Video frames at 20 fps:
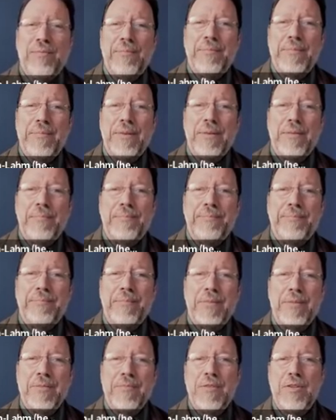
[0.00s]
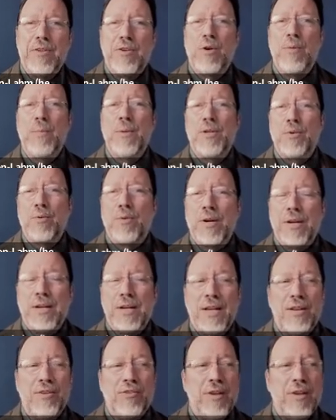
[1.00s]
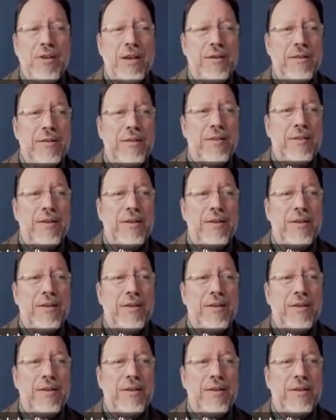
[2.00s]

the dormitory needs in